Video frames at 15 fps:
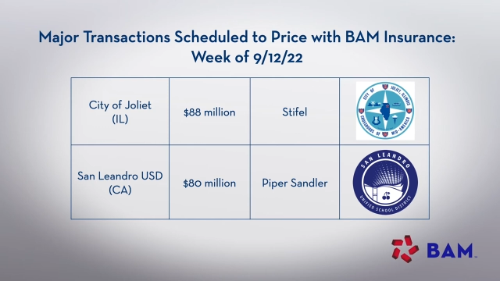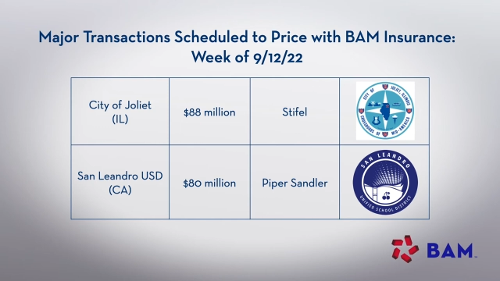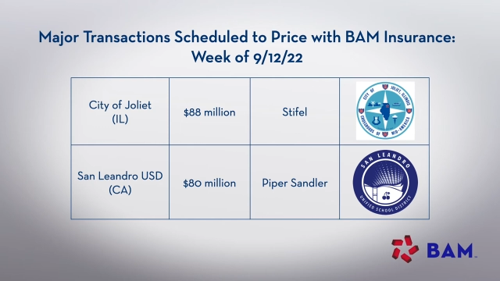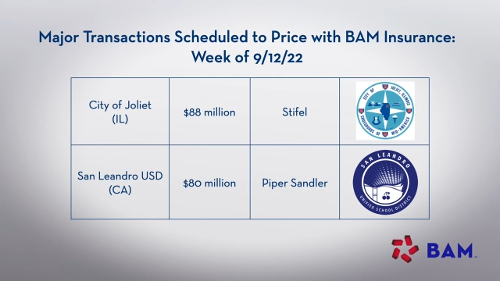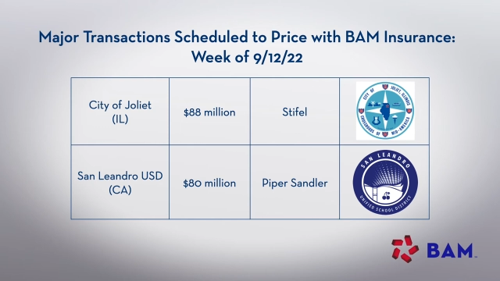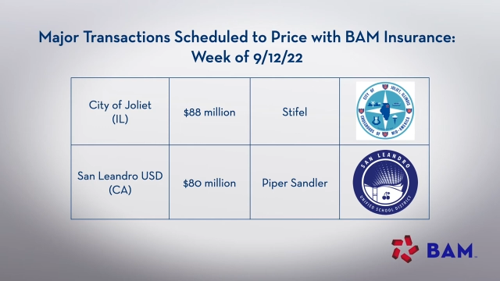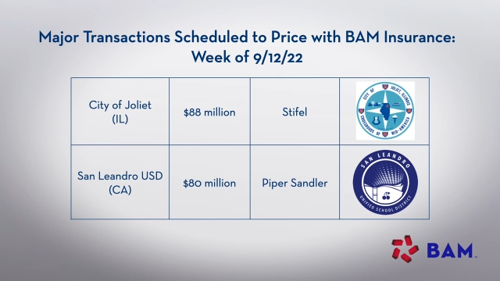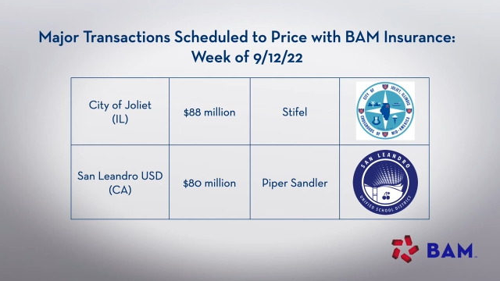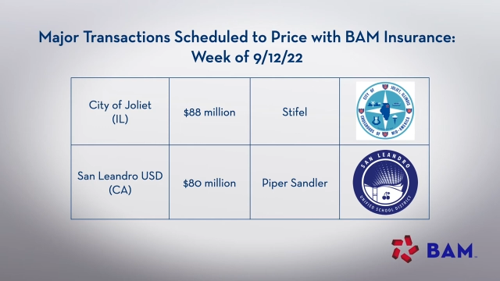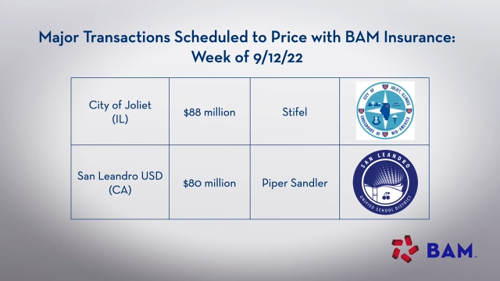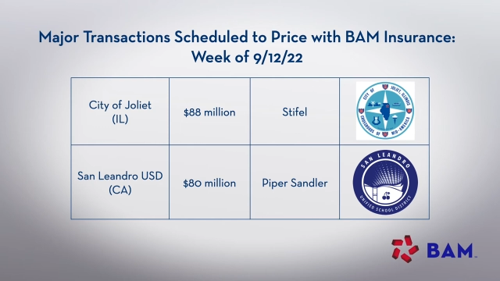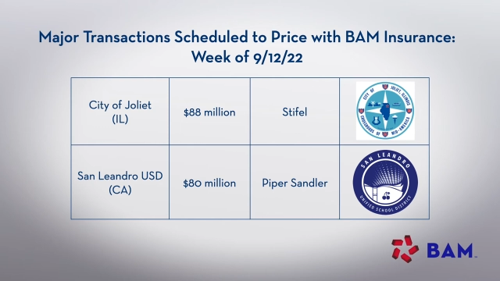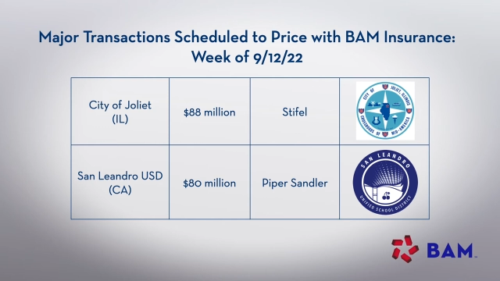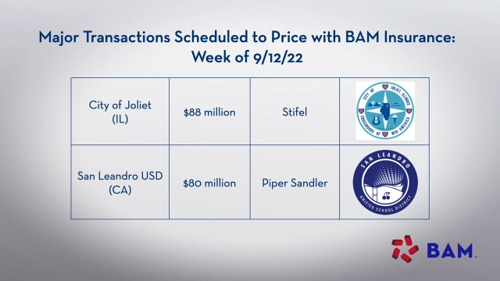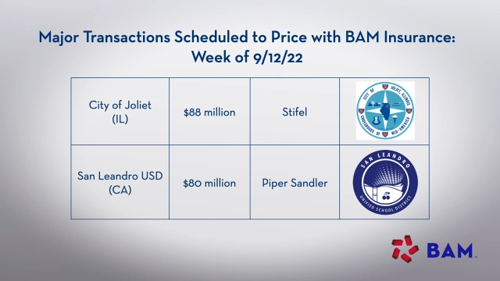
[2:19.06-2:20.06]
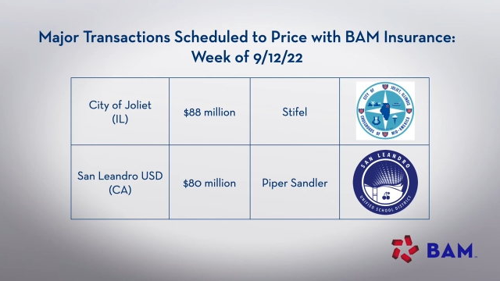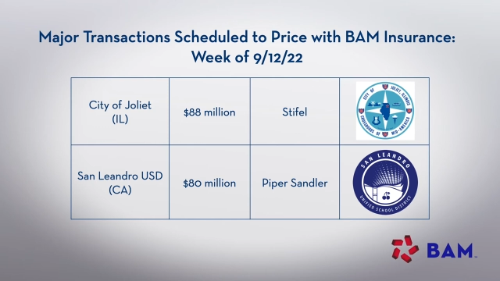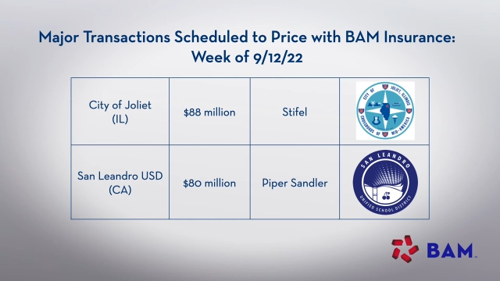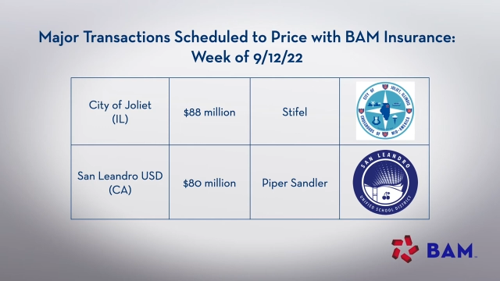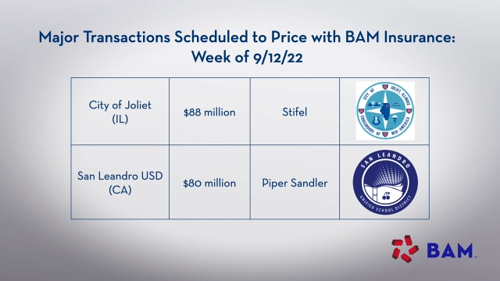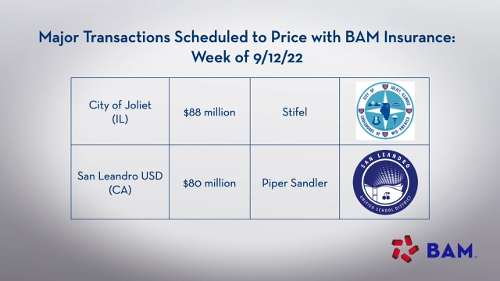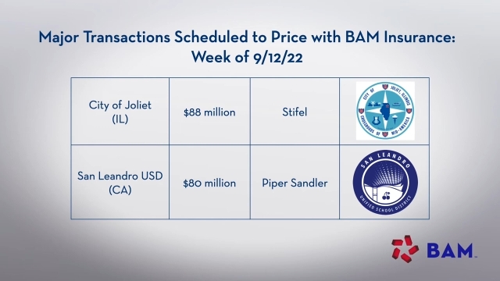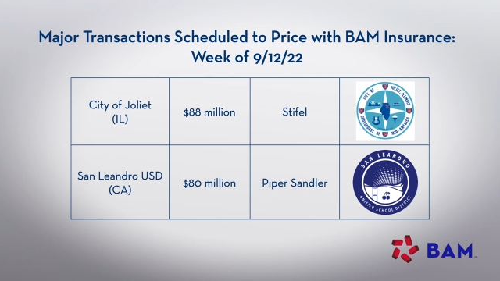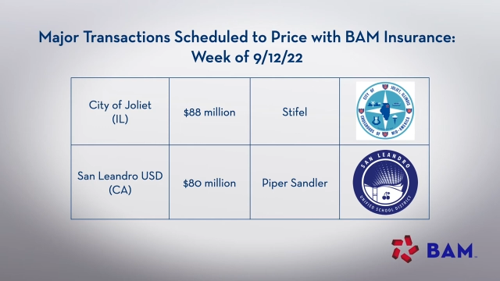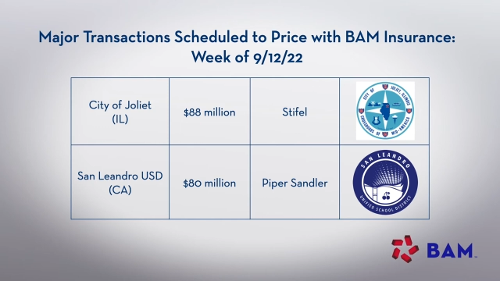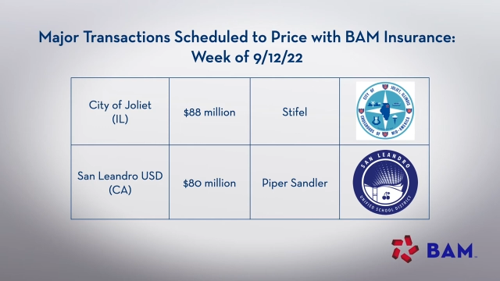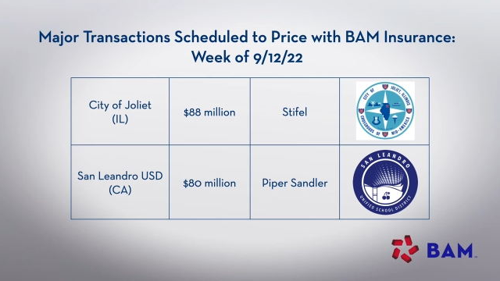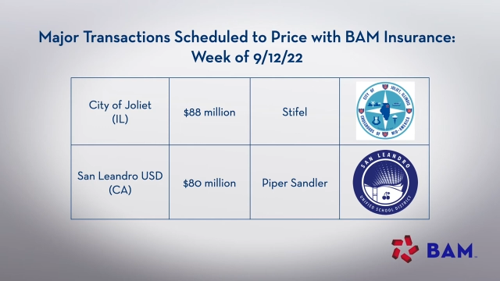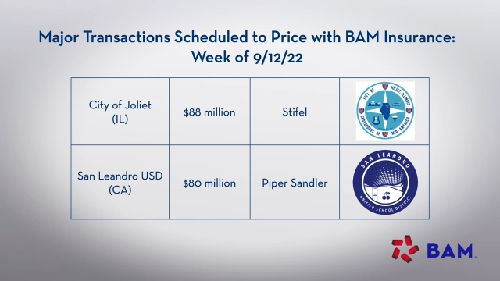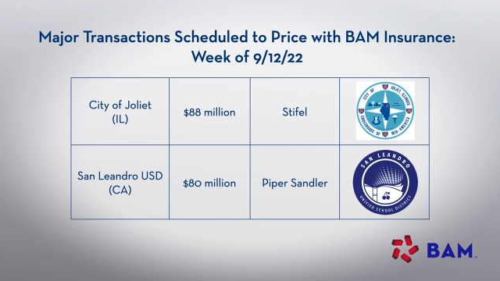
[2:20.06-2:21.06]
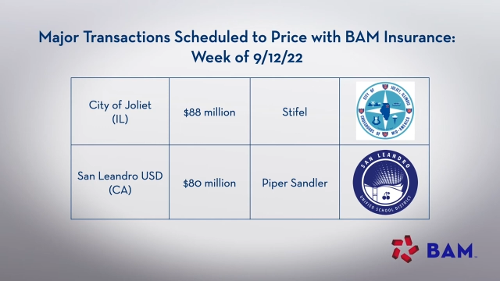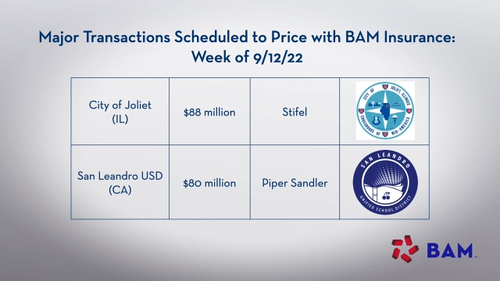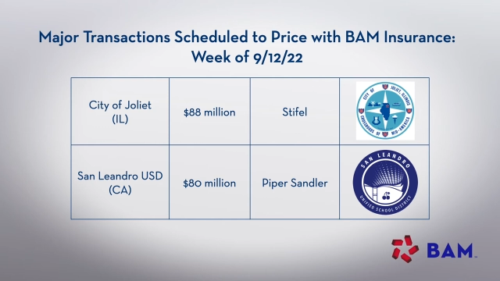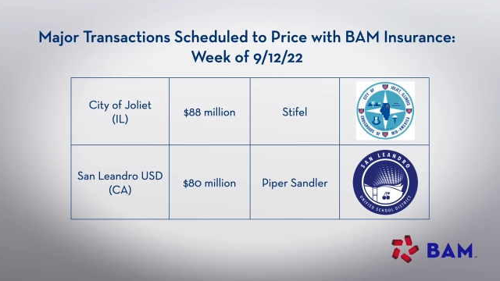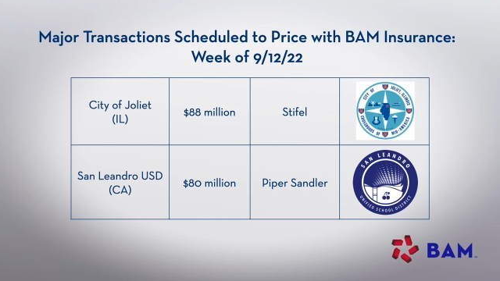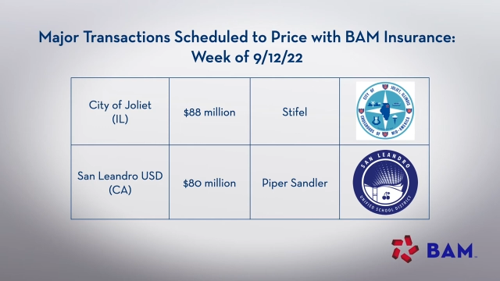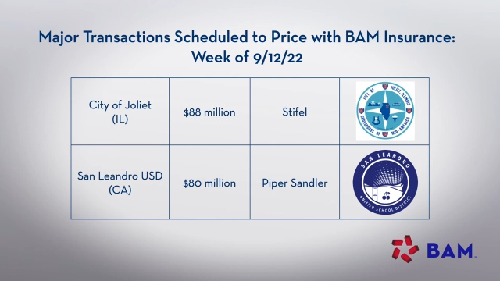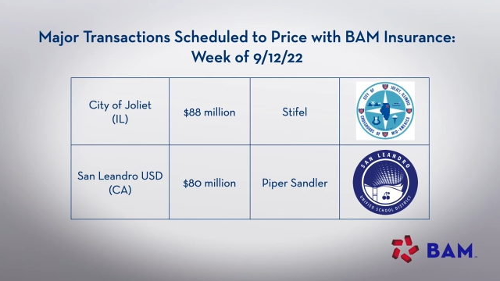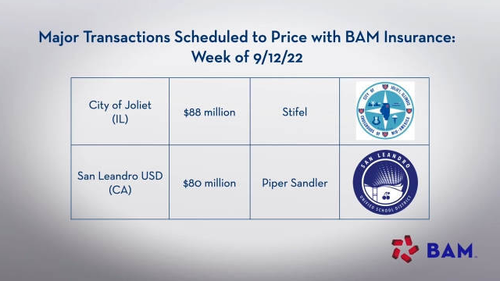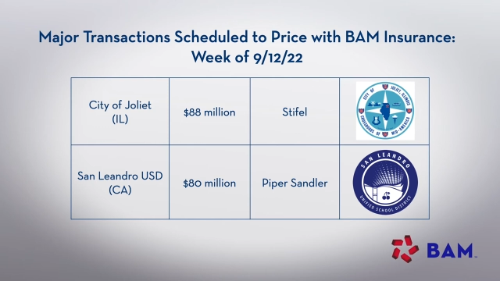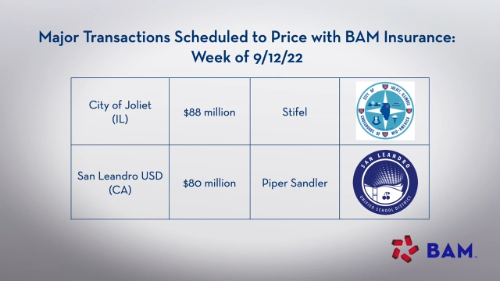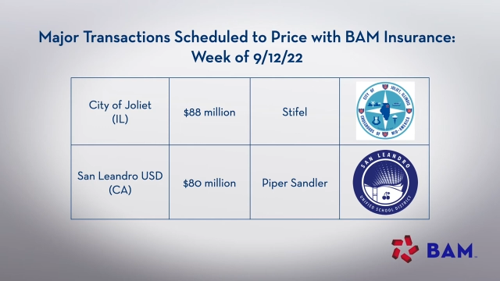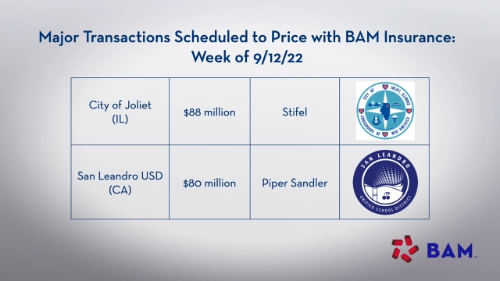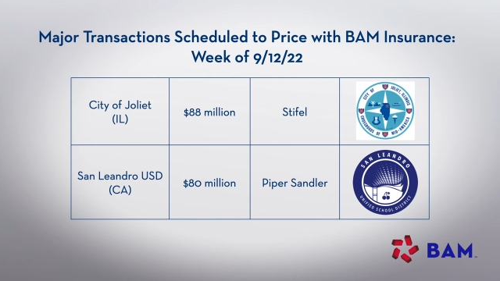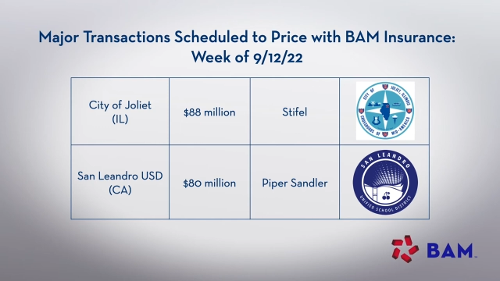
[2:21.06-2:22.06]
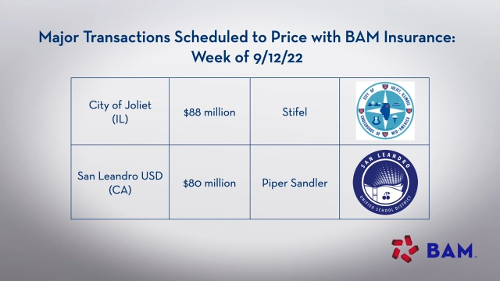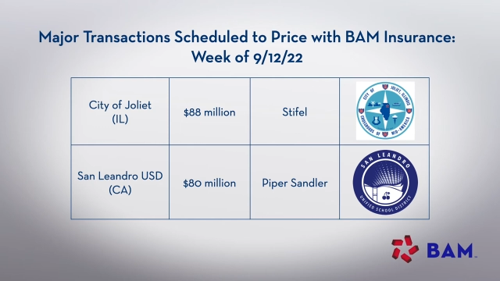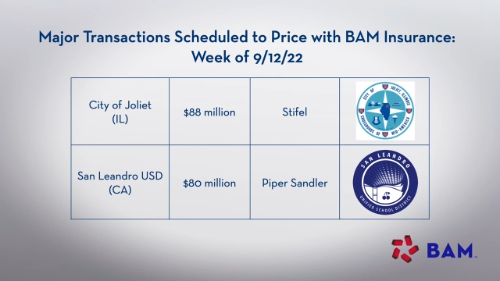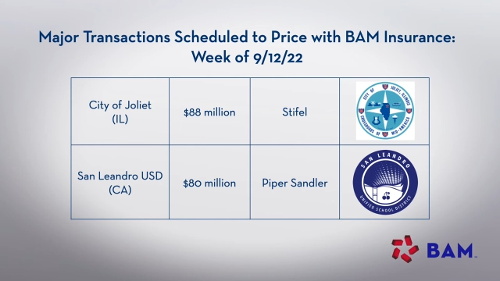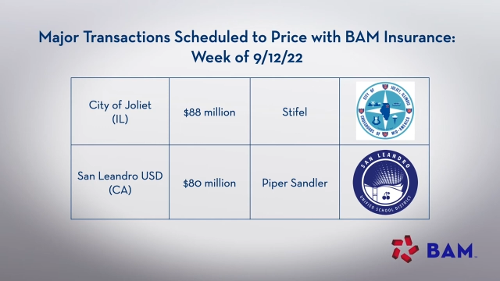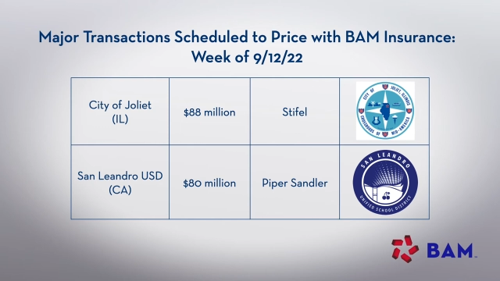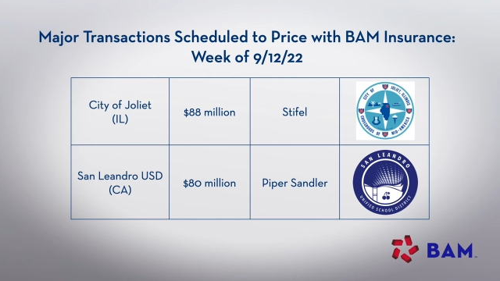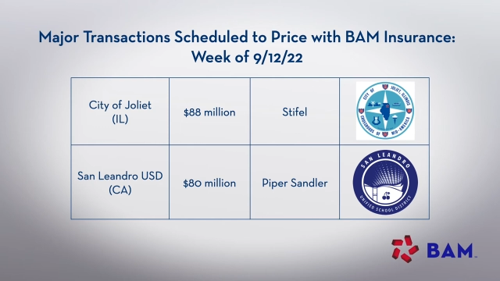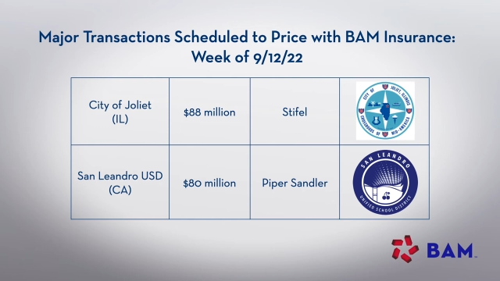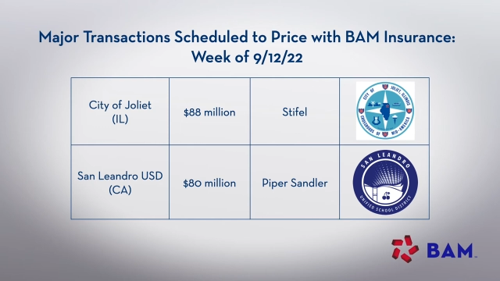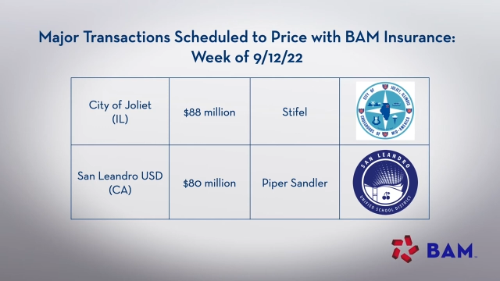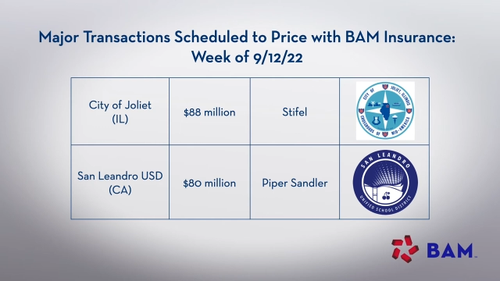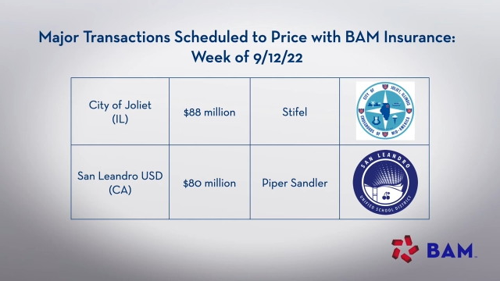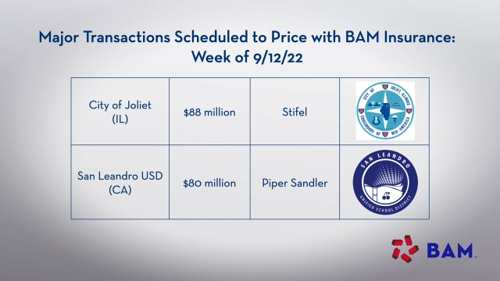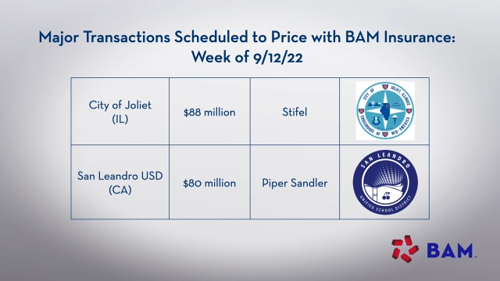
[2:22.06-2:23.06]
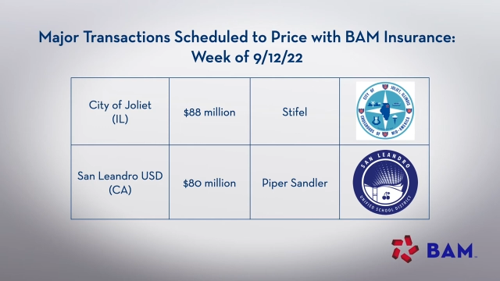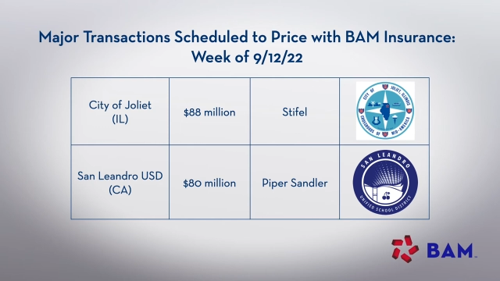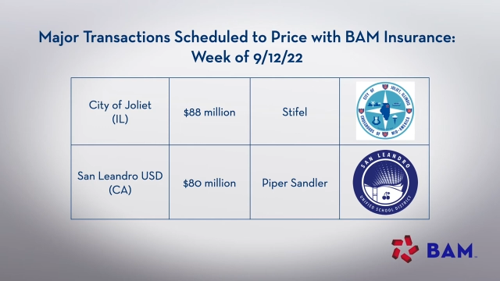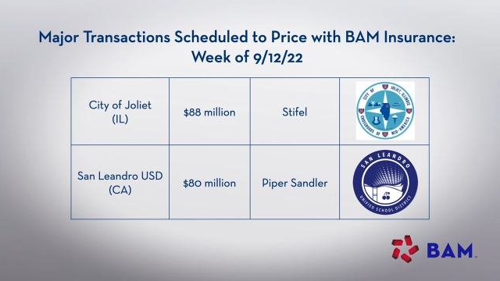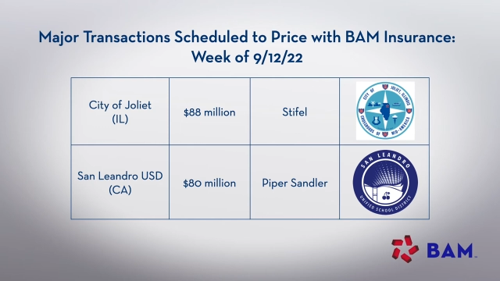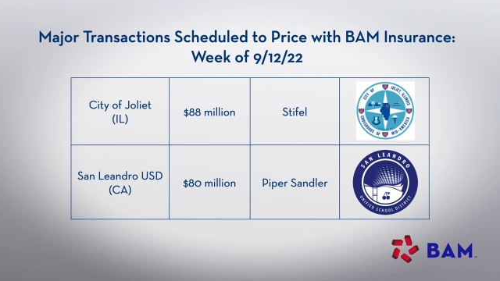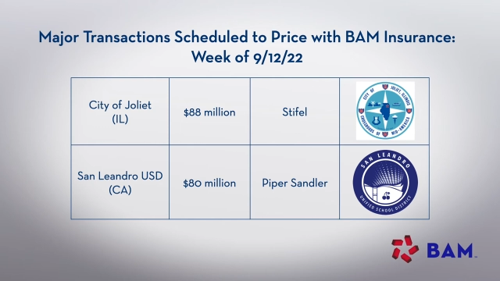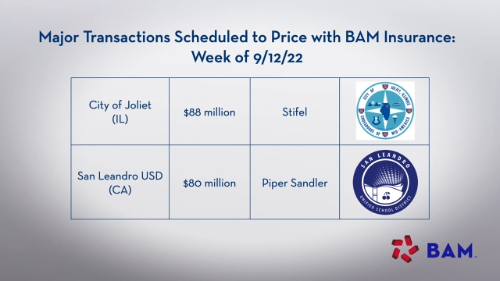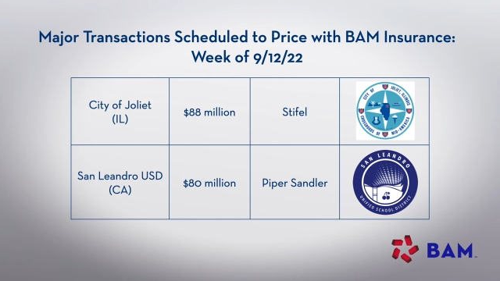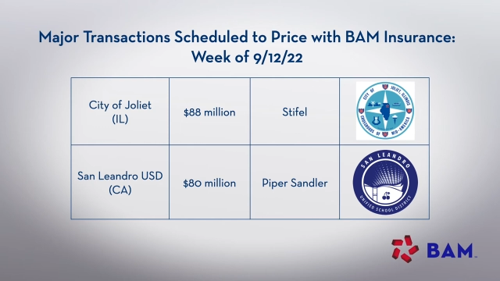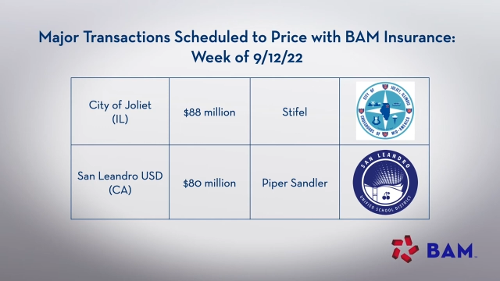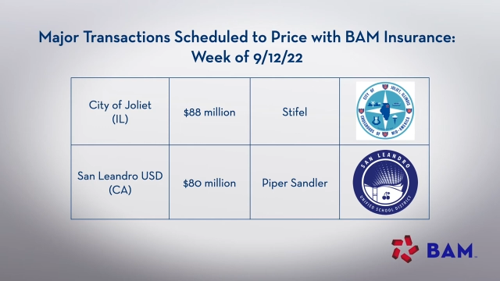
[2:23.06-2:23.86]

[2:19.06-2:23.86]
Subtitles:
[unreadable: no face in view]